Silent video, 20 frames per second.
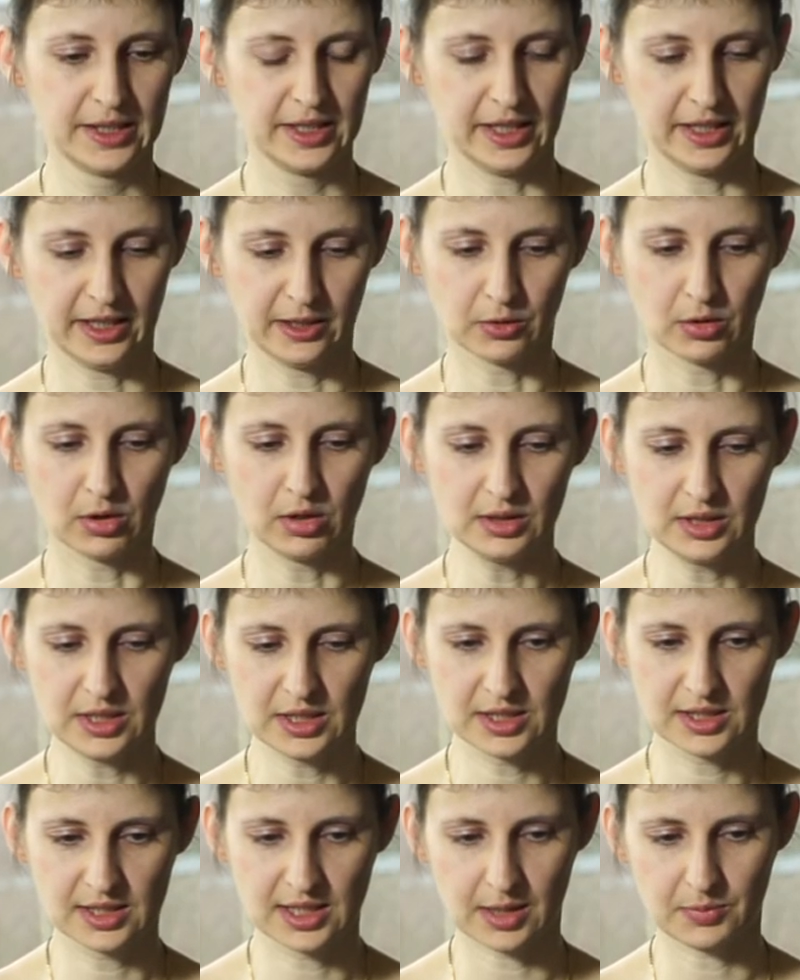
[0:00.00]
And at all
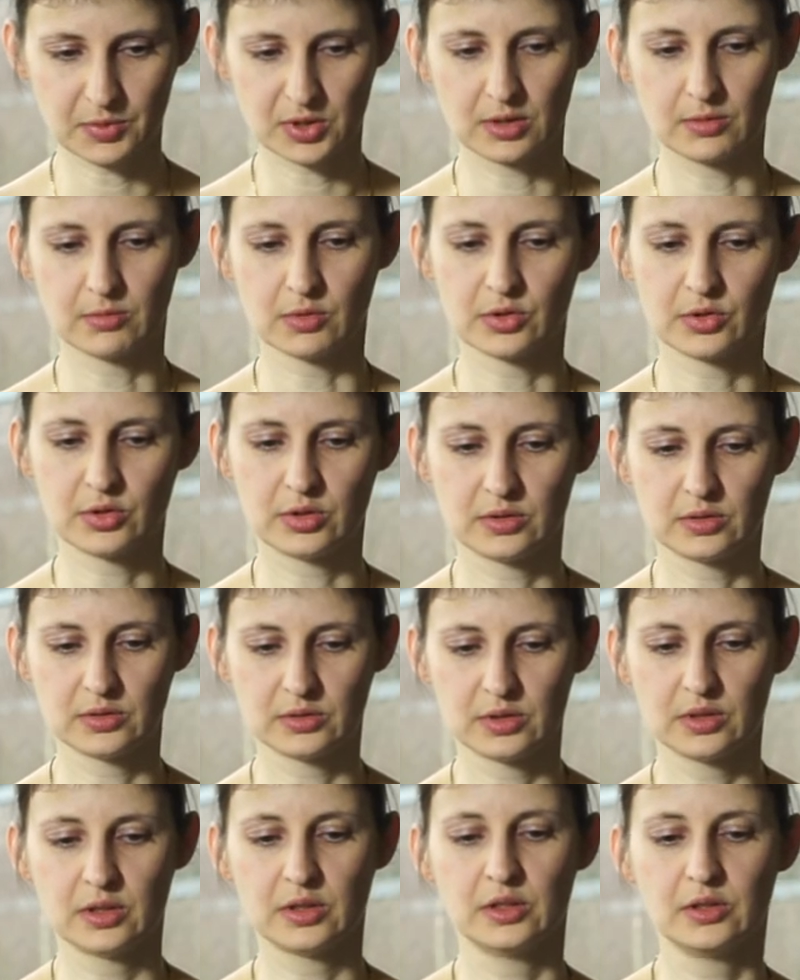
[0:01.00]
these steps, you
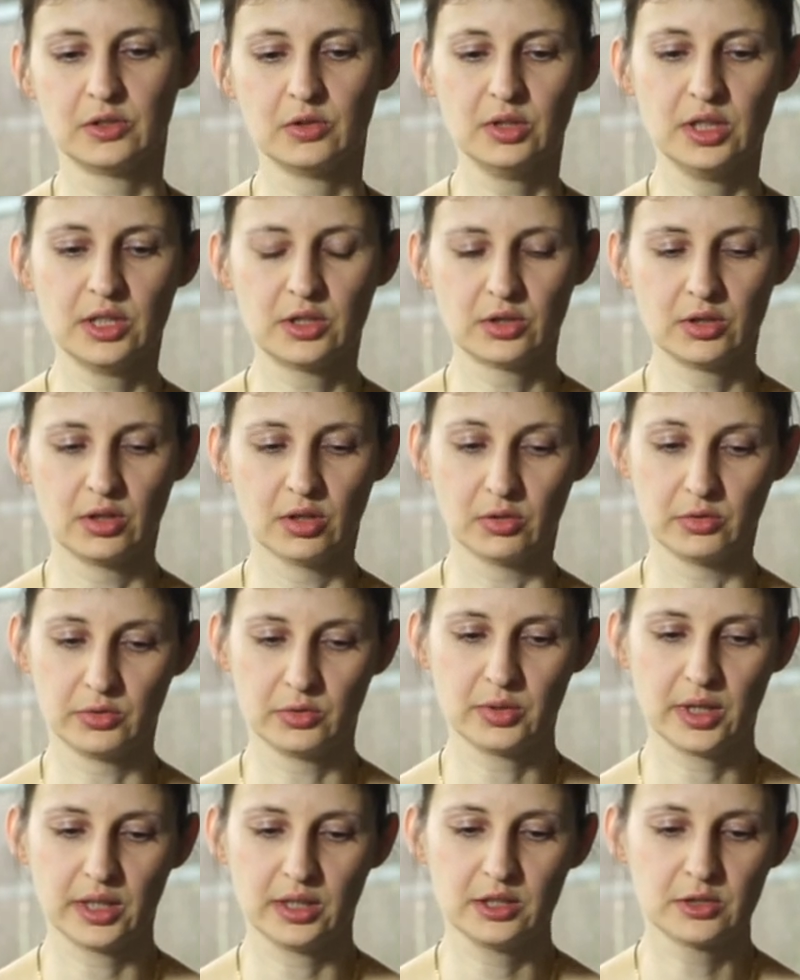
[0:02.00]
need to know,
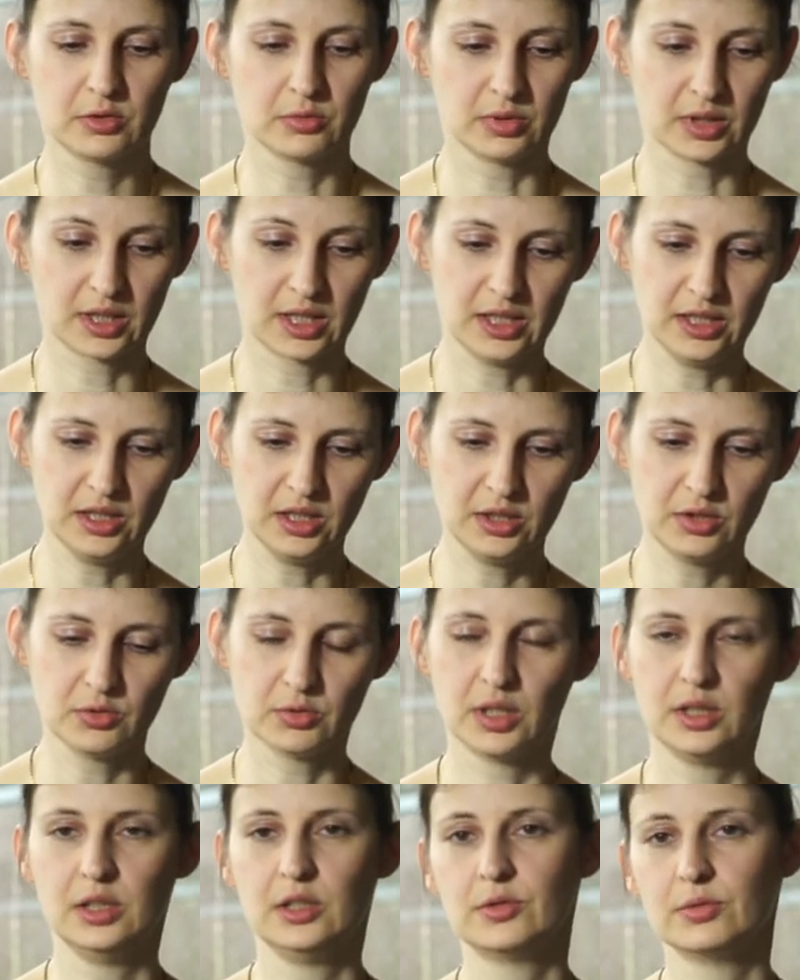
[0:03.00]
do I need to re-clean, do
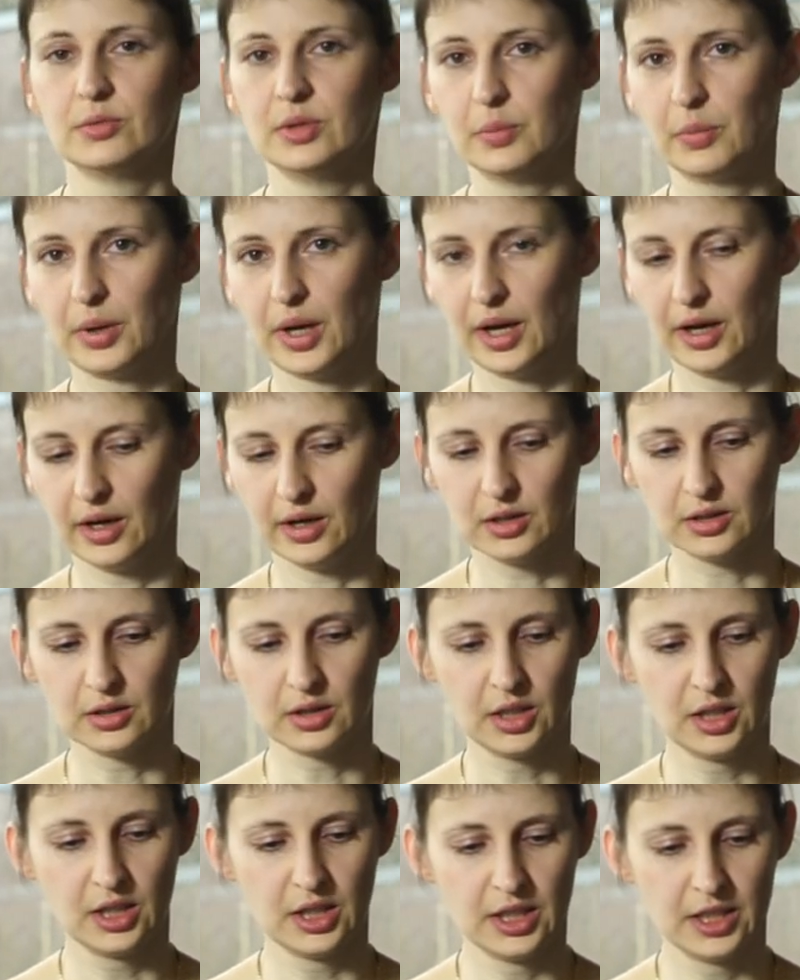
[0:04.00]
I need to
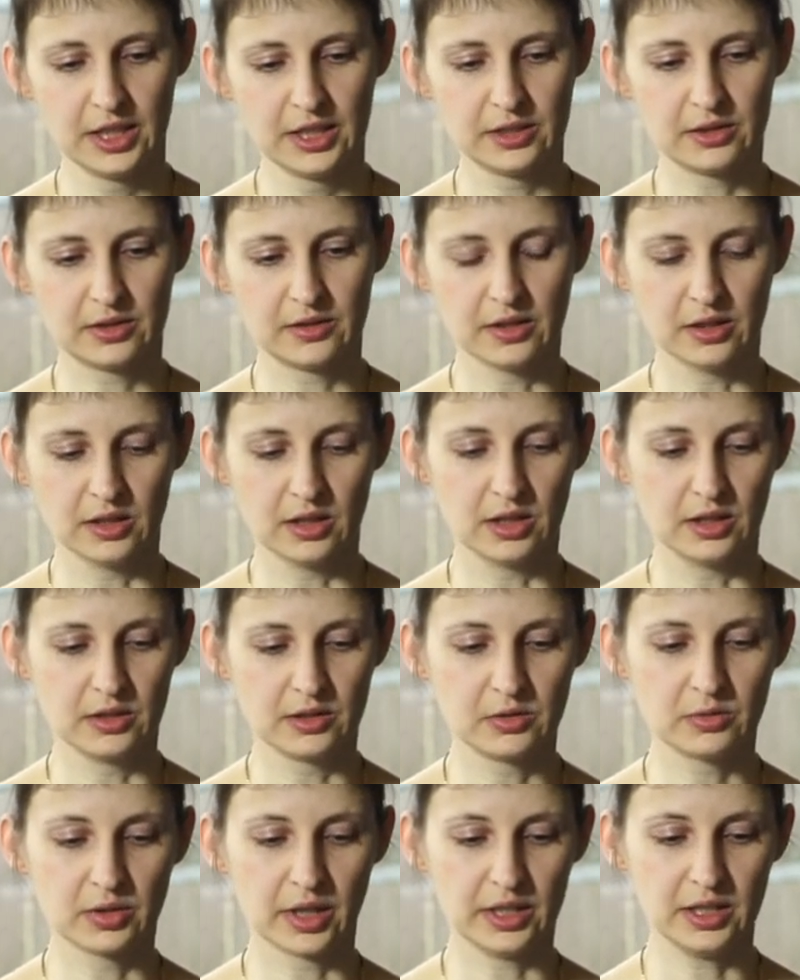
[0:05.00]
repair,
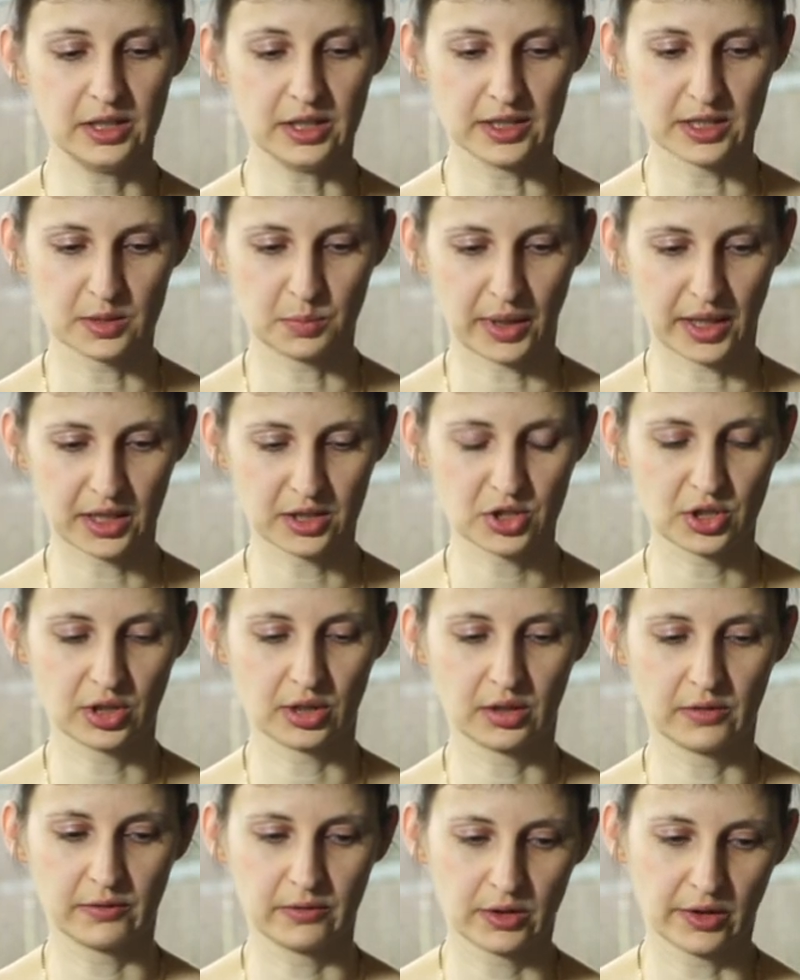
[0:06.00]
do I need
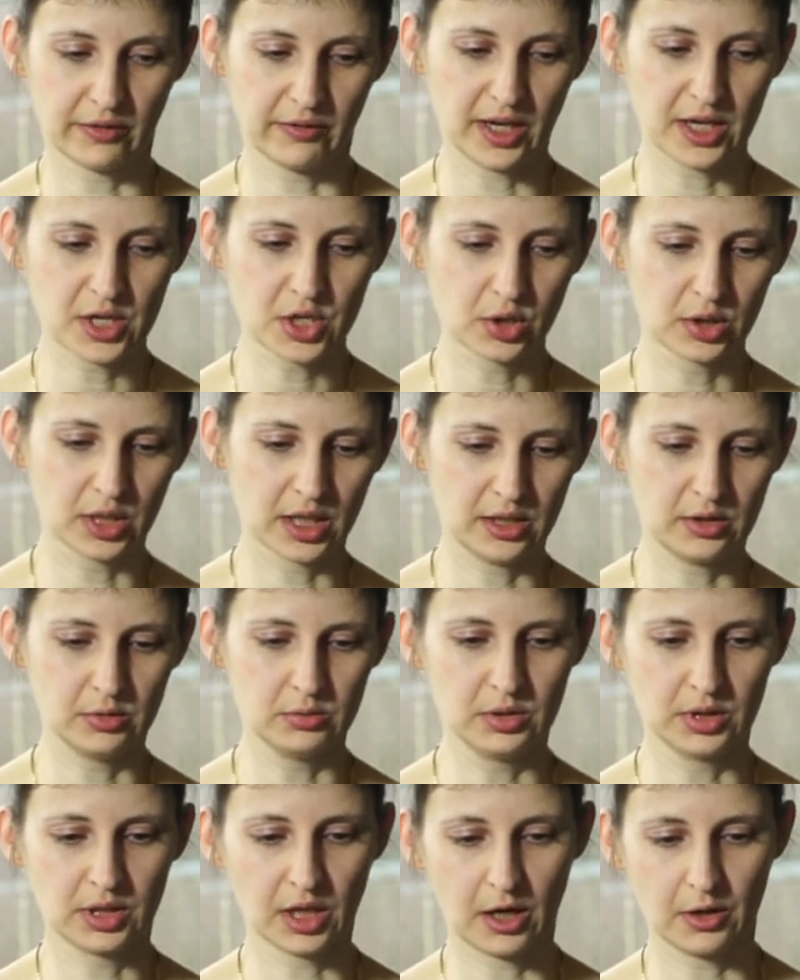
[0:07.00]
inspection, where should I
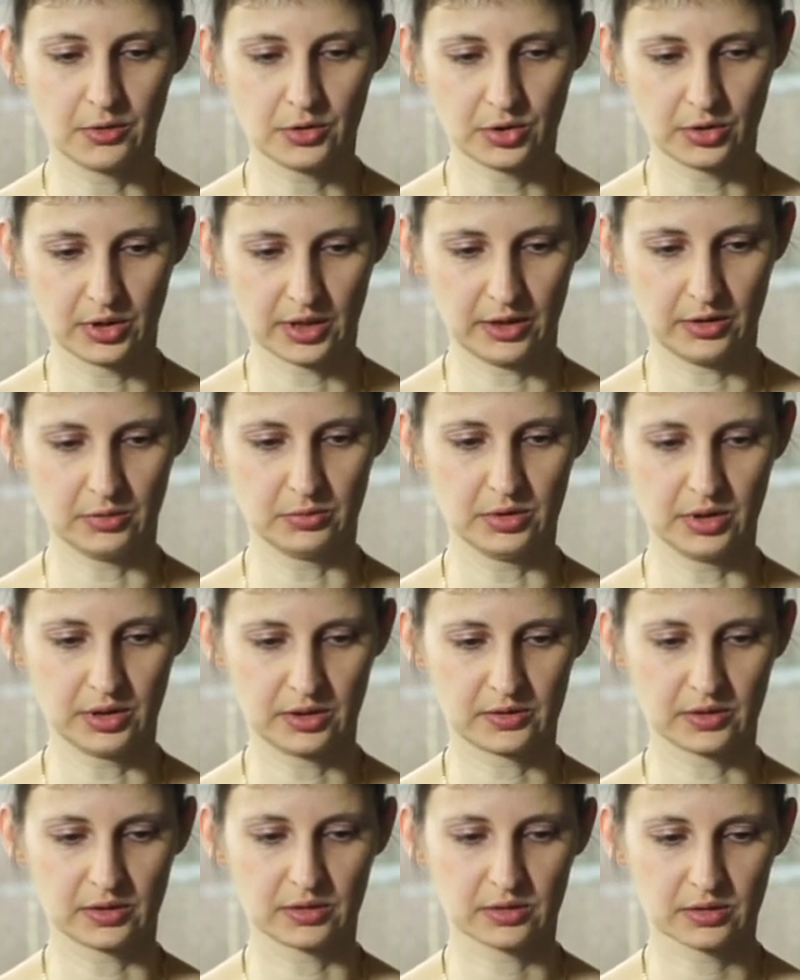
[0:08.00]
do it, how should I do
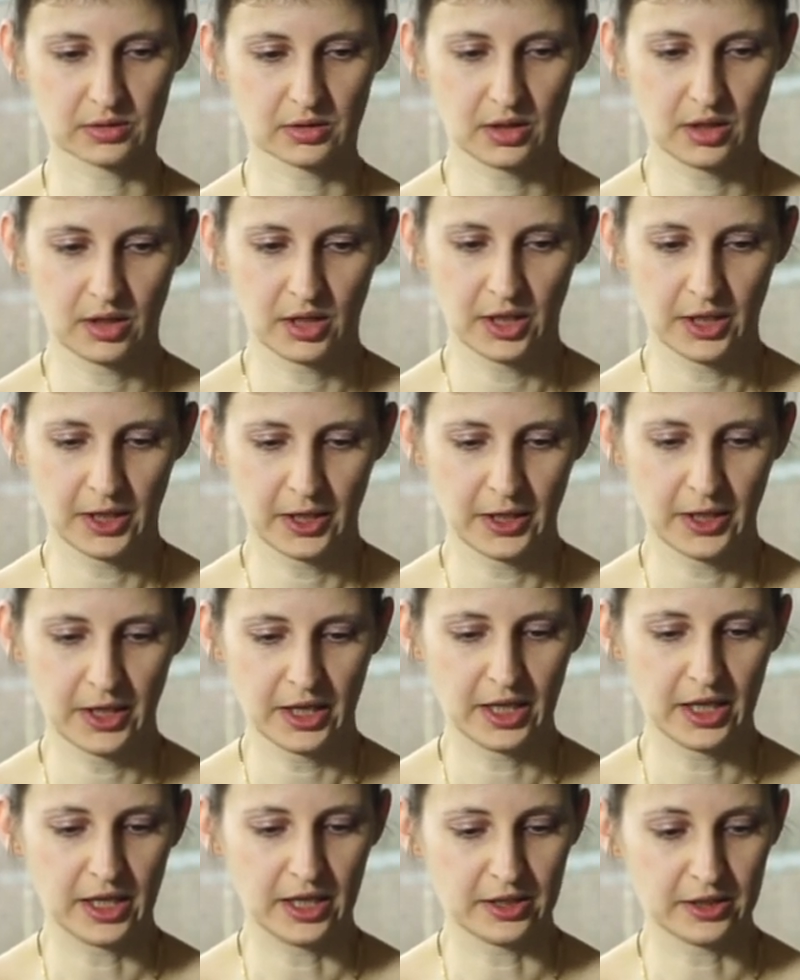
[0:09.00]
it,
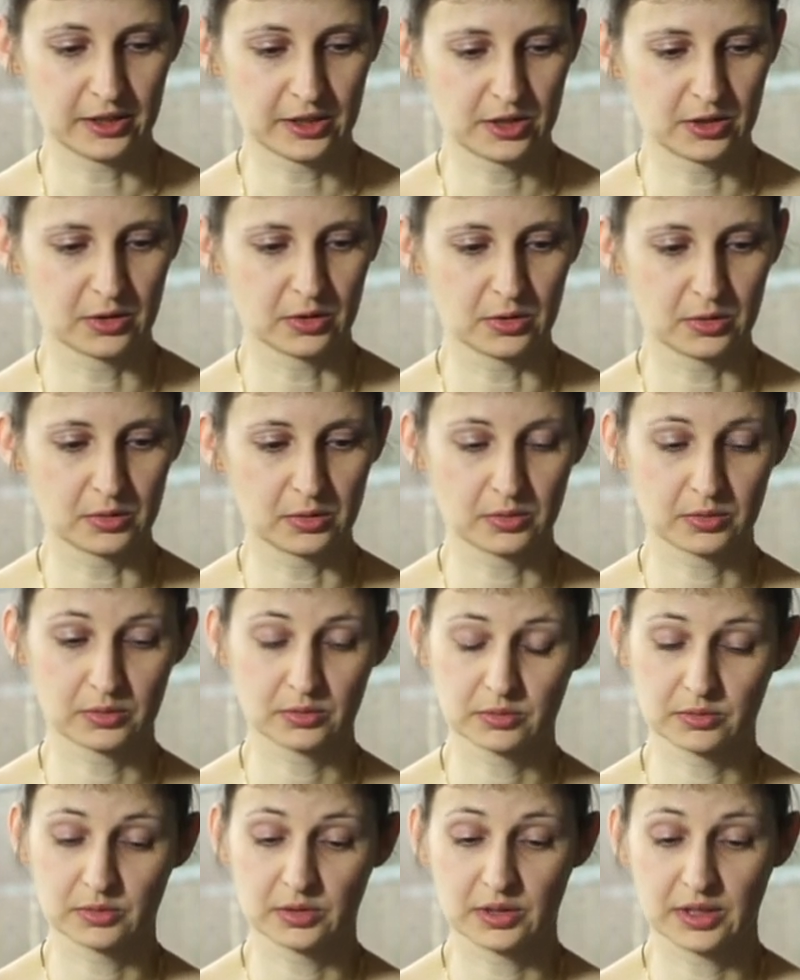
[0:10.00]
So
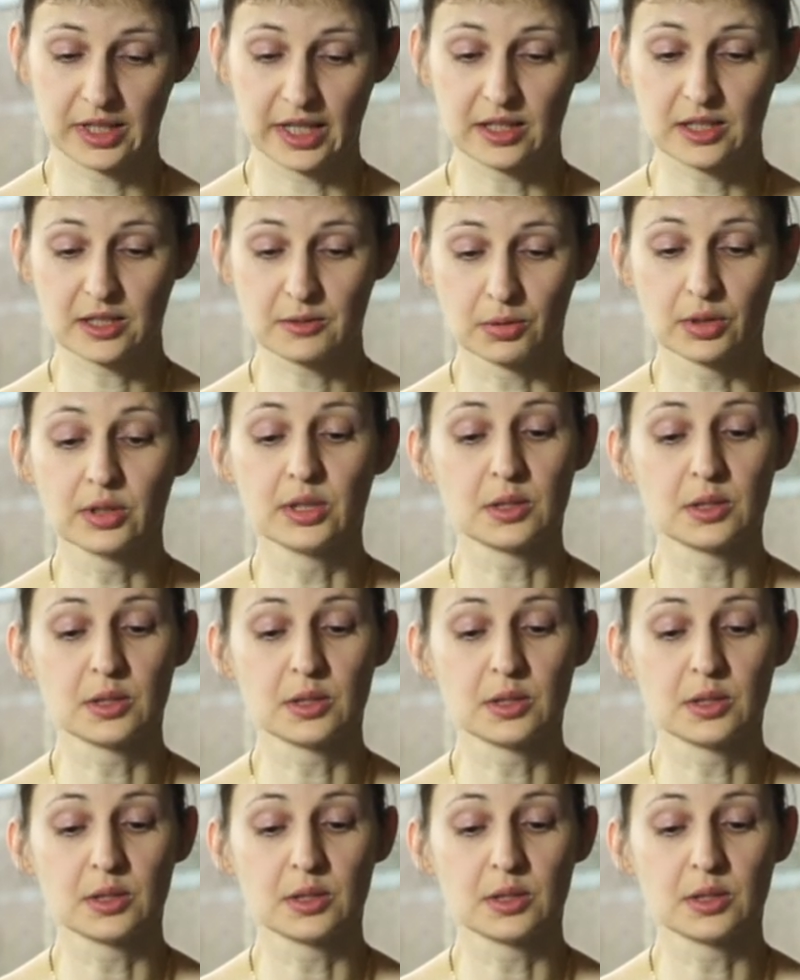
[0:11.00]
that is what